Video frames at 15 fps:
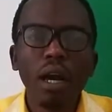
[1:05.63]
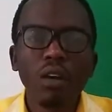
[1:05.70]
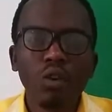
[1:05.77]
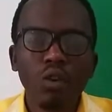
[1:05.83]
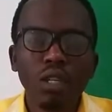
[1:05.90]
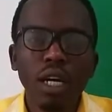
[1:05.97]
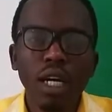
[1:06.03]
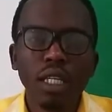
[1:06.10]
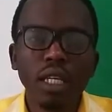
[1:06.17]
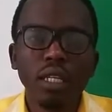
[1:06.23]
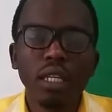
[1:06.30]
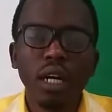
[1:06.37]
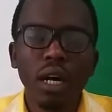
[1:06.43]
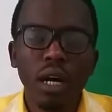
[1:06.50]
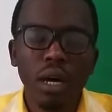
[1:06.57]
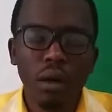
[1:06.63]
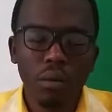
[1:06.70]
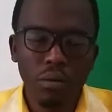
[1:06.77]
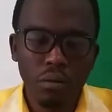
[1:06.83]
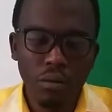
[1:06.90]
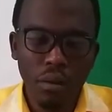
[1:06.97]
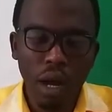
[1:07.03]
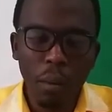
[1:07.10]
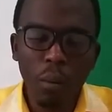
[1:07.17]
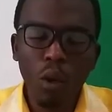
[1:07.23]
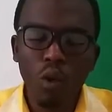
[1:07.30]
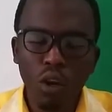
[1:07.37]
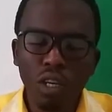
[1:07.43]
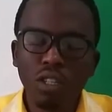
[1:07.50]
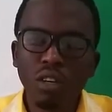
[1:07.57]
conducted a
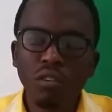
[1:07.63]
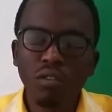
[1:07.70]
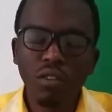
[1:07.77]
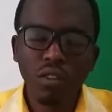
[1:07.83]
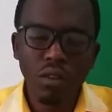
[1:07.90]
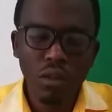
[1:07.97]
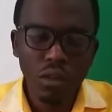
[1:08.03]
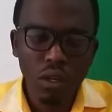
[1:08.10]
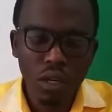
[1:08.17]
mock interview,